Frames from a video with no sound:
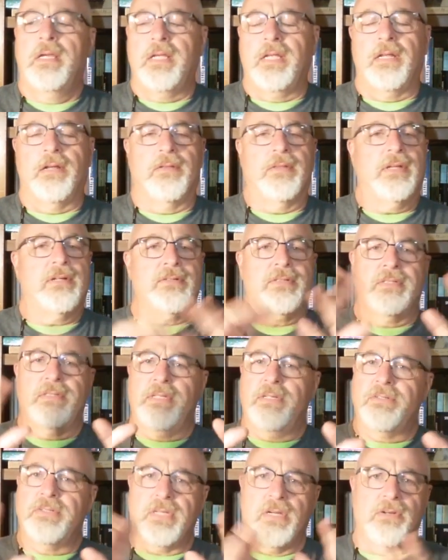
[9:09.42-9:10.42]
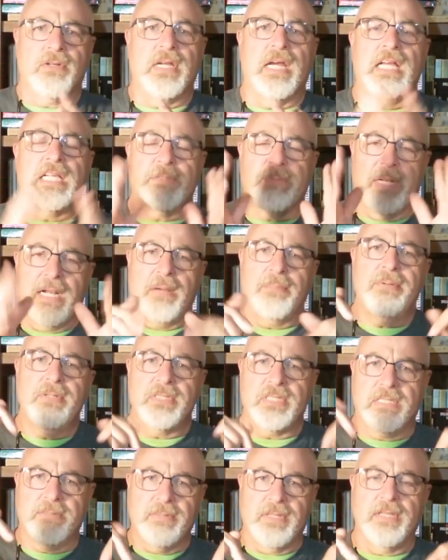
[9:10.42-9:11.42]
there's all kinds, but I'll
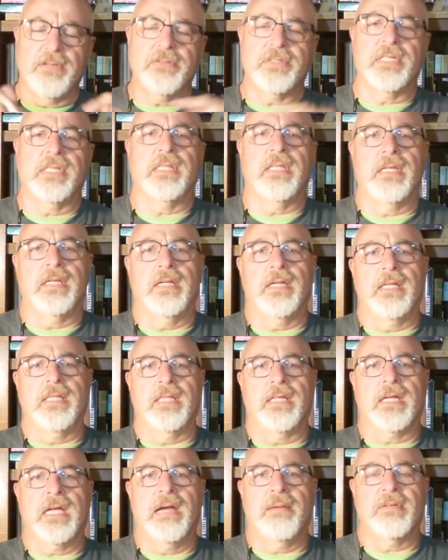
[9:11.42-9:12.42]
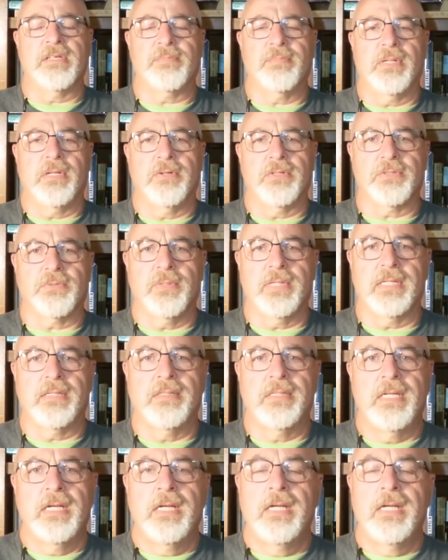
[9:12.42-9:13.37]
put some of those in the comments below as well.